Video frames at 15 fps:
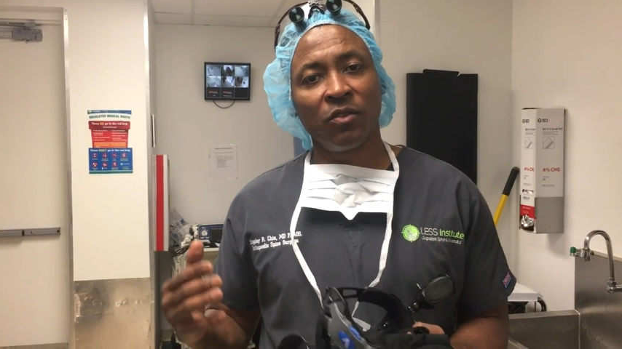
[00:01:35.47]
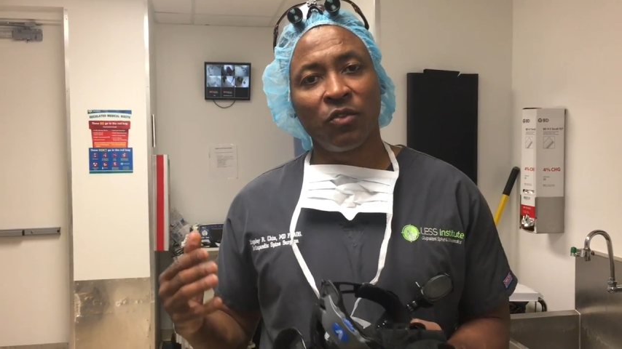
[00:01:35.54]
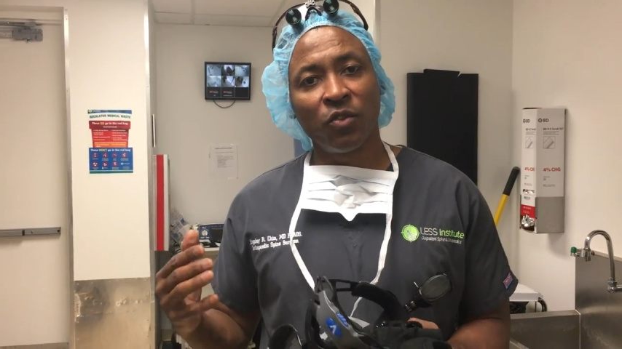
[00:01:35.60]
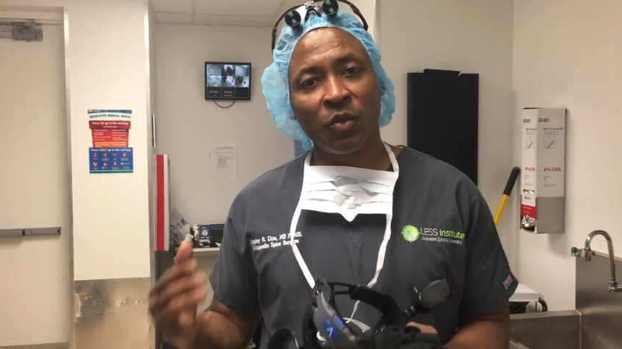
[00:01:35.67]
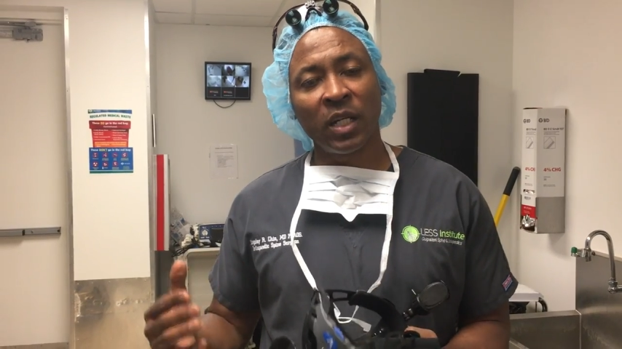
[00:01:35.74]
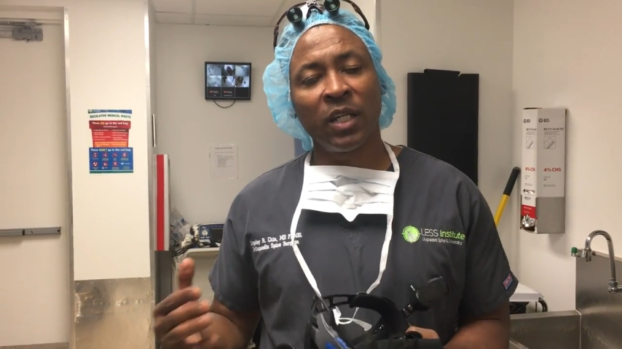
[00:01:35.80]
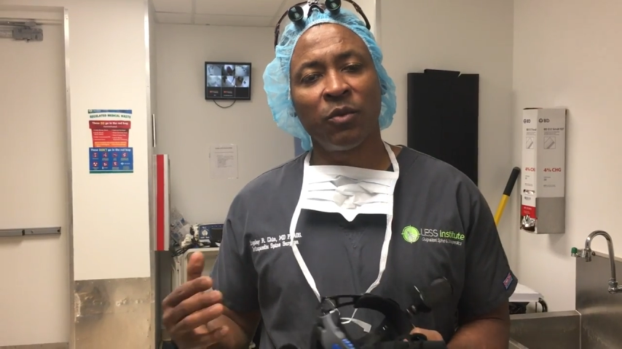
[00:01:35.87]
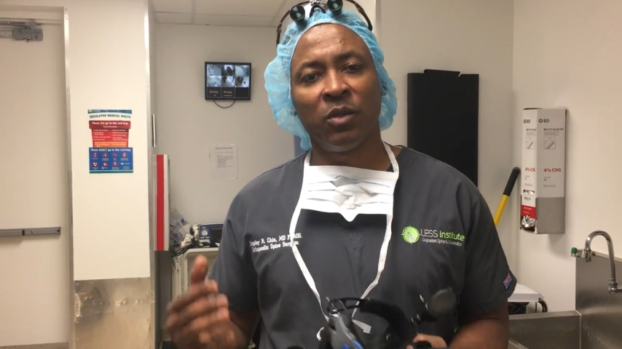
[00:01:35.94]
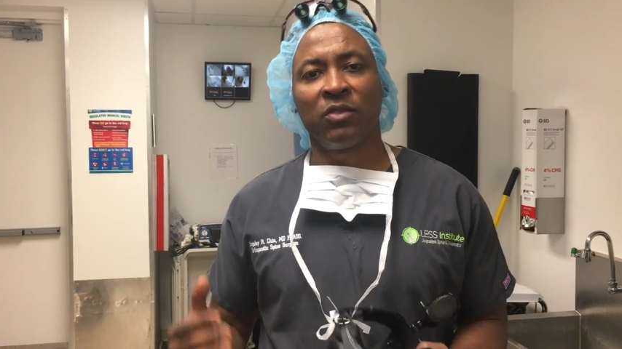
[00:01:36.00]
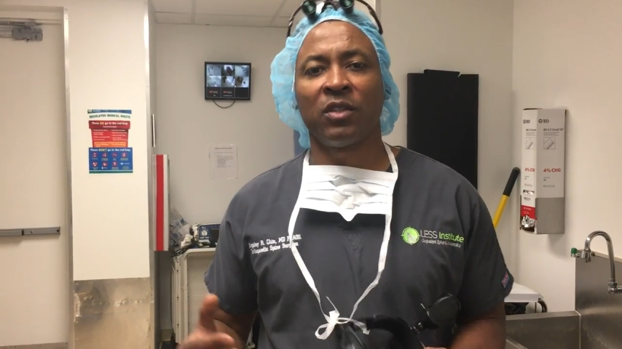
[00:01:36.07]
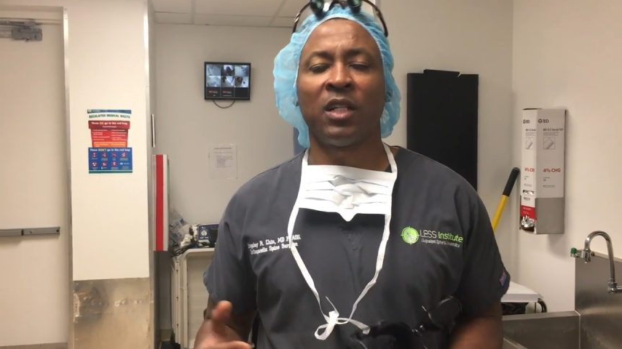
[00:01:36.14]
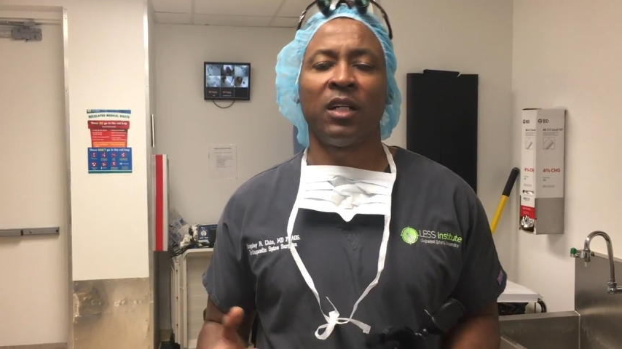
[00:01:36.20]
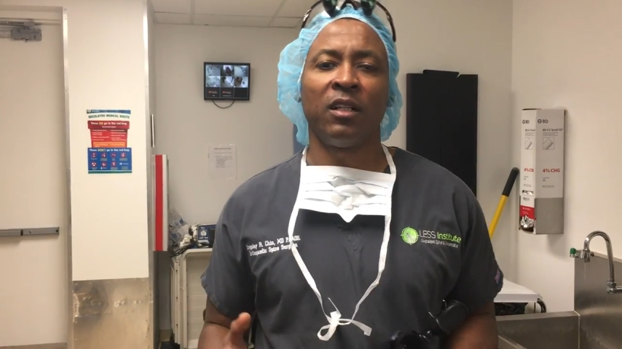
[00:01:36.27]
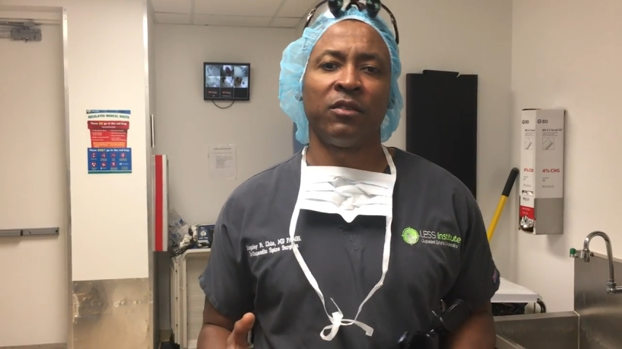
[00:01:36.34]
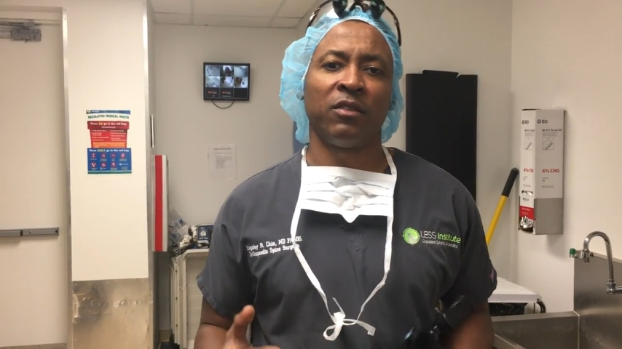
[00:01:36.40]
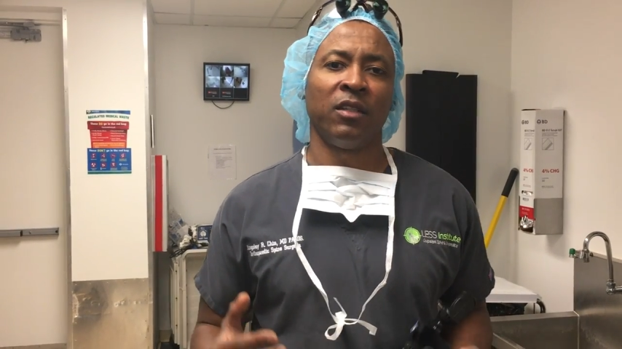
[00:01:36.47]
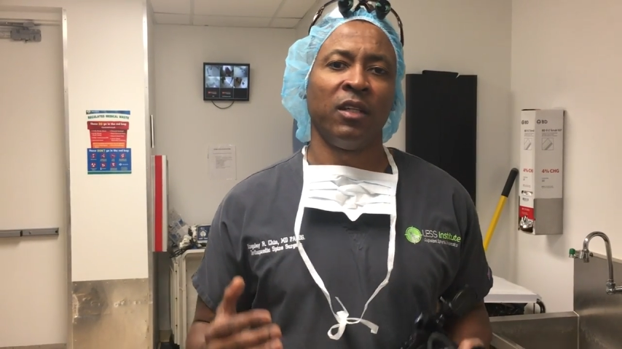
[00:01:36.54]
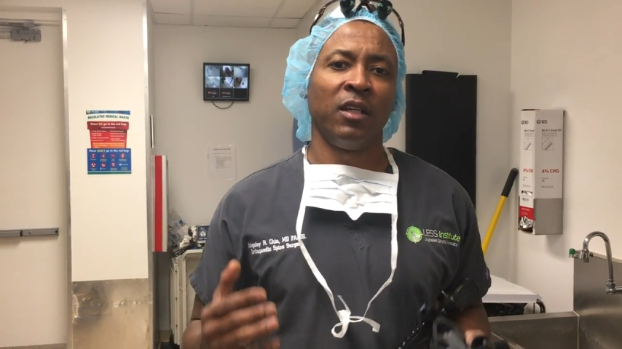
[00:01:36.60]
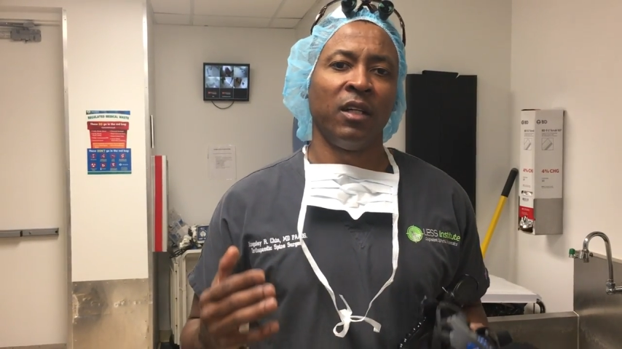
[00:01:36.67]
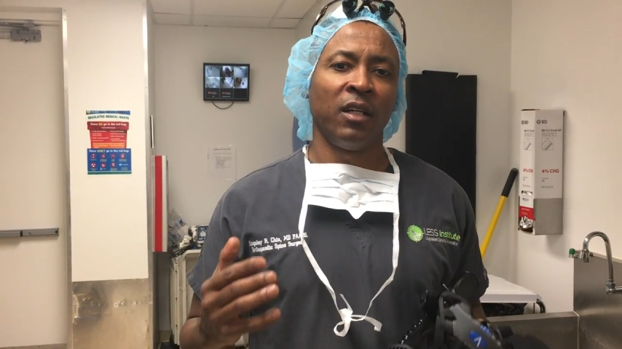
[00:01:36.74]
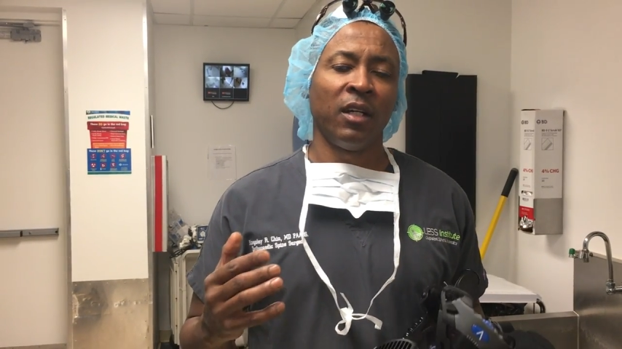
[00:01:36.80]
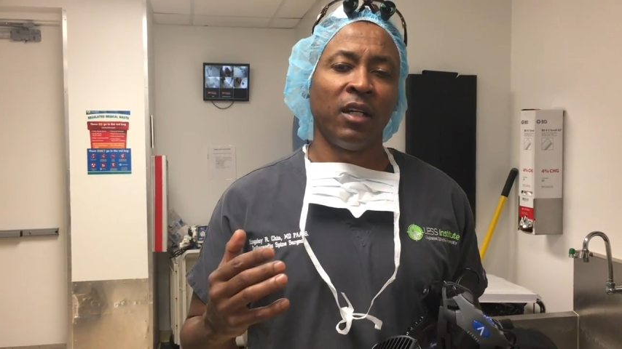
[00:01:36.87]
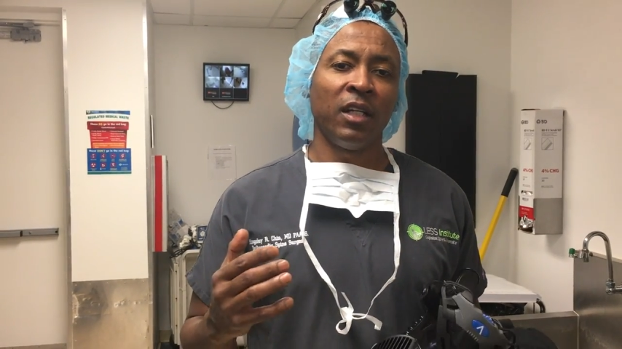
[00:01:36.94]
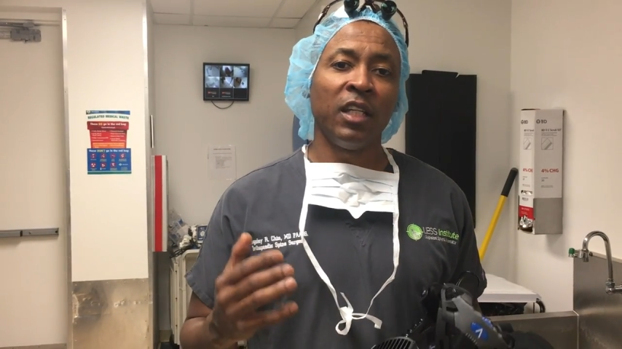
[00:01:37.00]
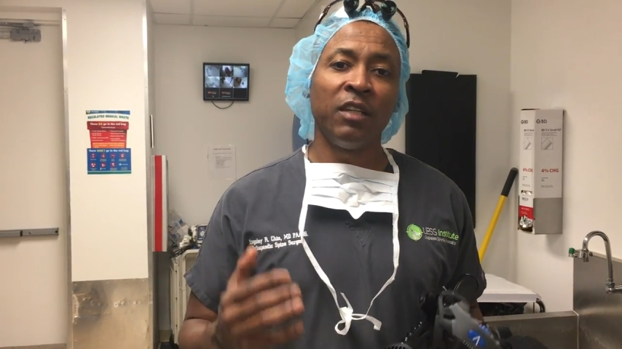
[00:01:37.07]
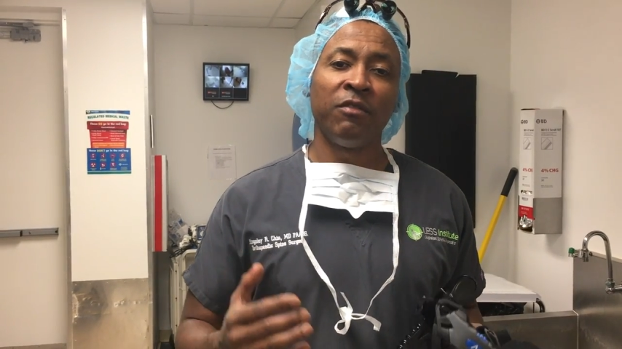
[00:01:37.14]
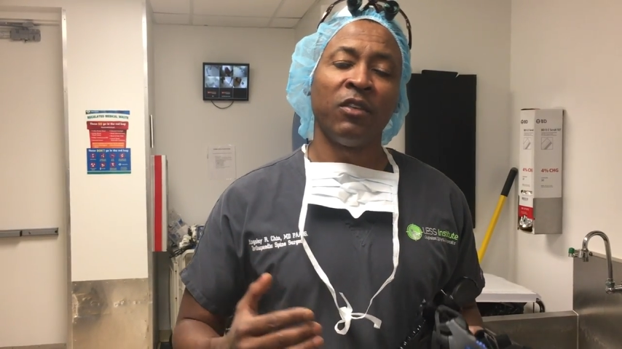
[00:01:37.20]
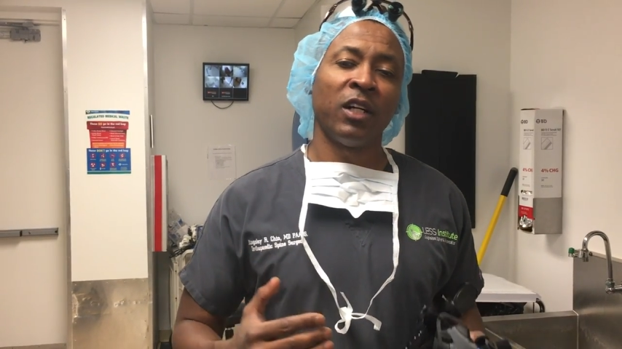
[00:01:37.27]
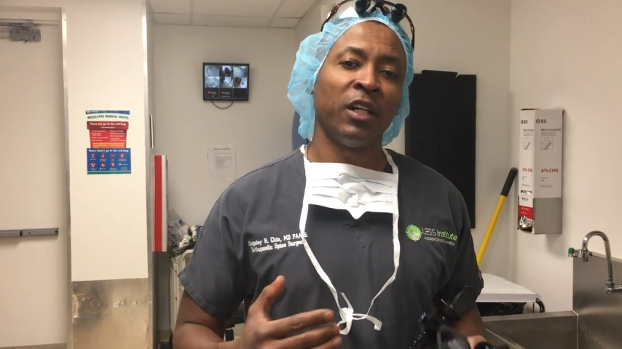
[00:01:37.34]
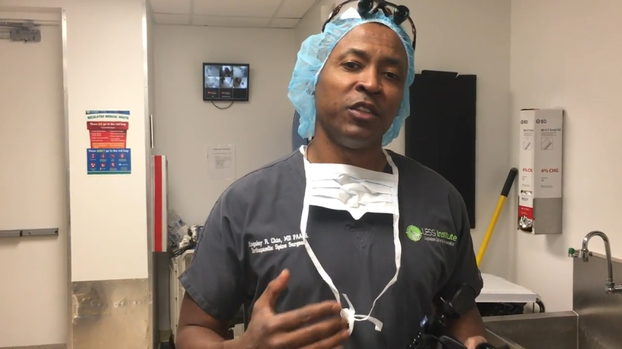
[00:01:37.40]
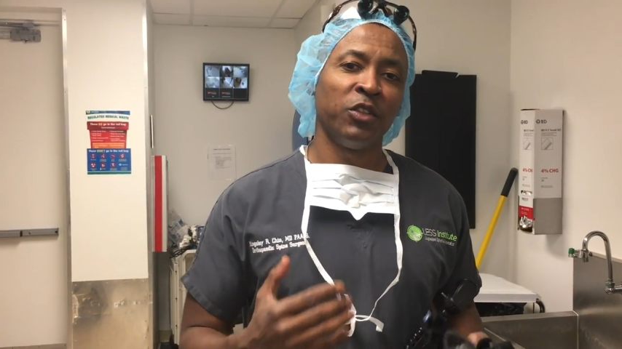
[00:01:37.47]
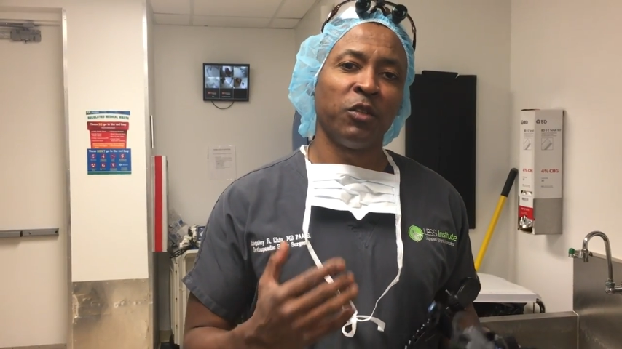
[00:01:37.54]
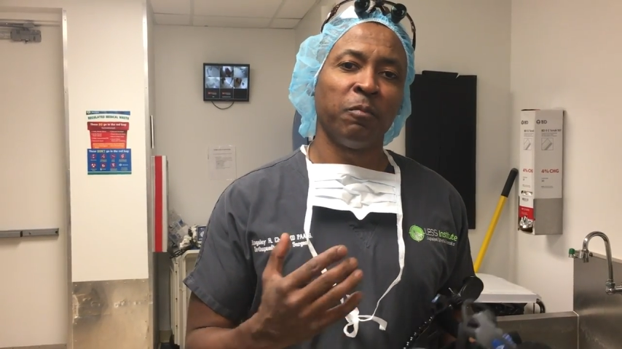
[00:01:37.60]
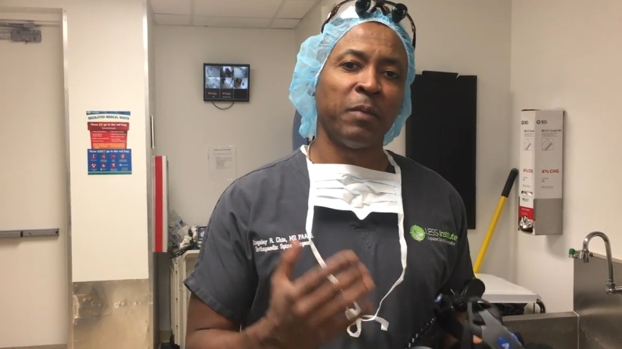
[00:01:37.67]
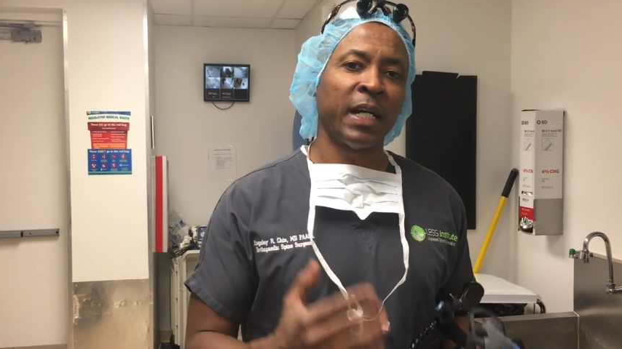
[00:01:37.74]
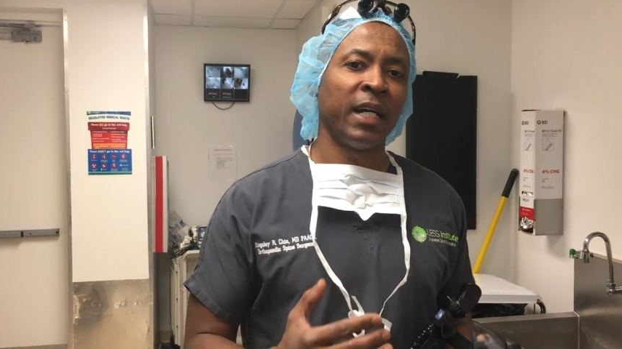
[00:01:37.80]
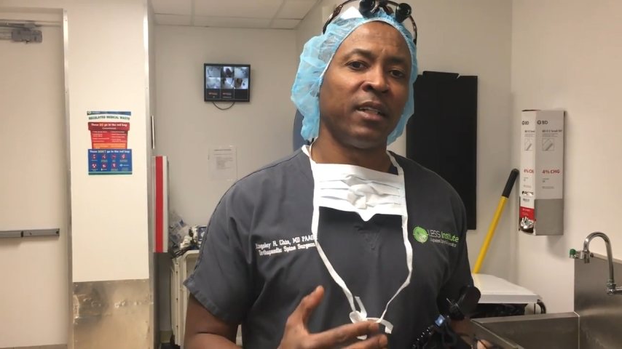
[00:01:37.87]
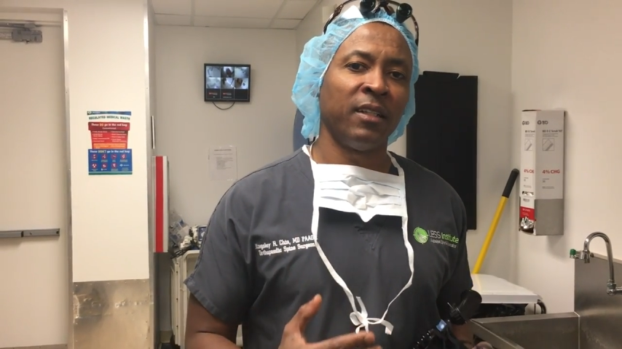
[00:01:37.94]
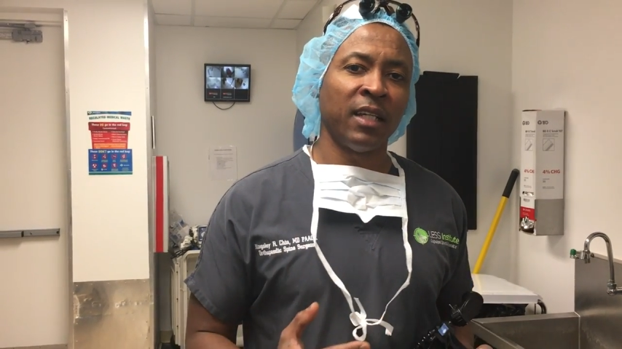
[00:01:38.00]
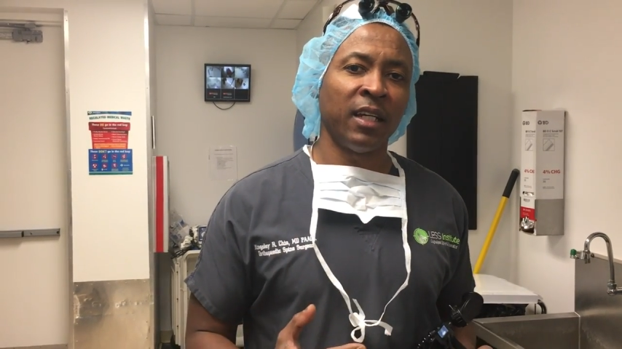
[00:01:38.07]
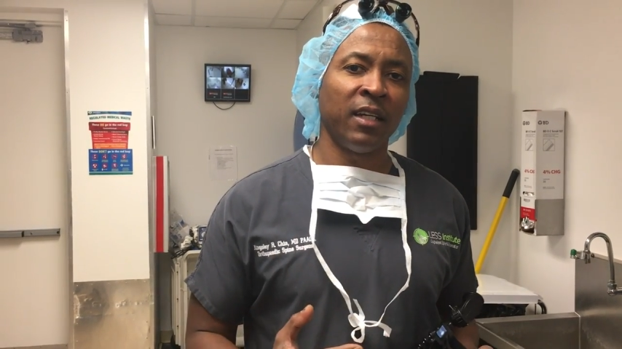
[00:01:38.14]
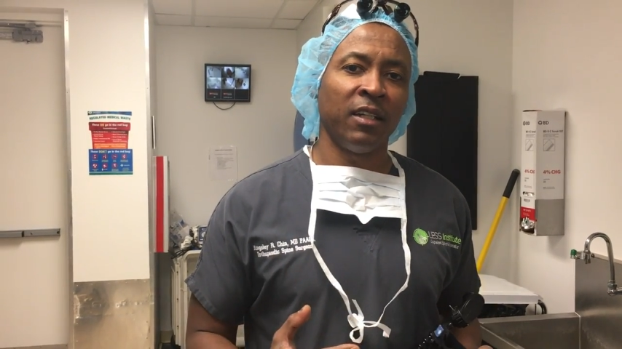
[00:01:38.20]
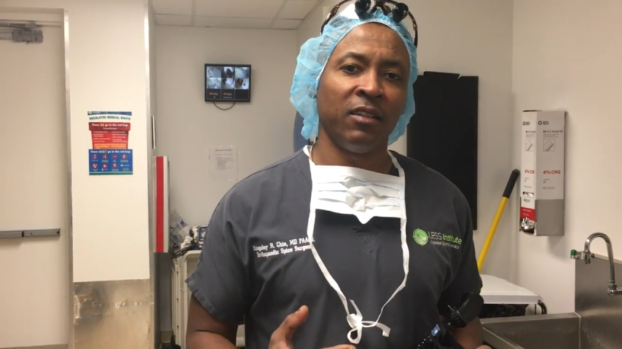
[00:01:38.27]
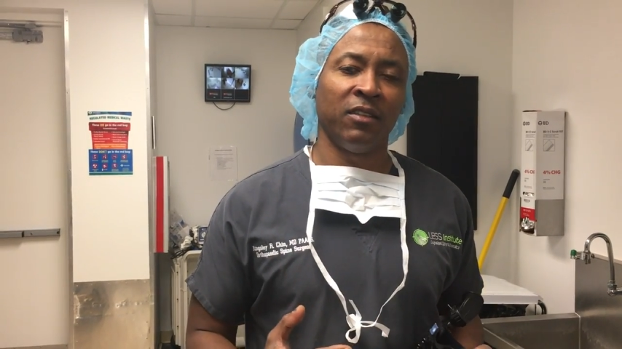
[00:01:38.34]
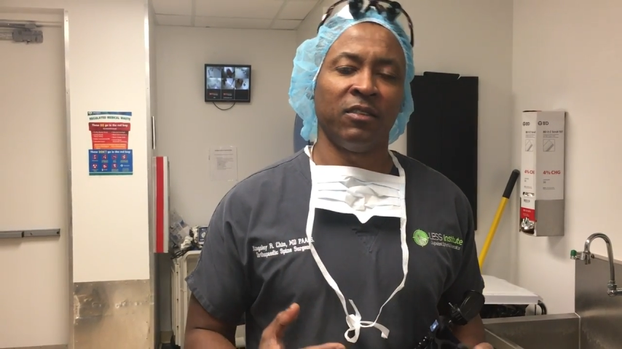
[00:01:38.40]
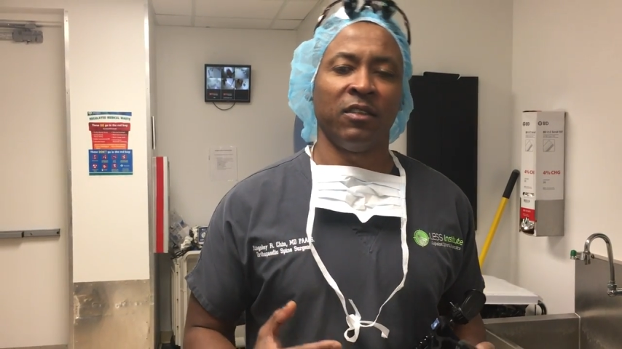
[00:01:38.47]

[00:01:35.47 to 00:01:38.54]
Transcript: great results, even on your bad day.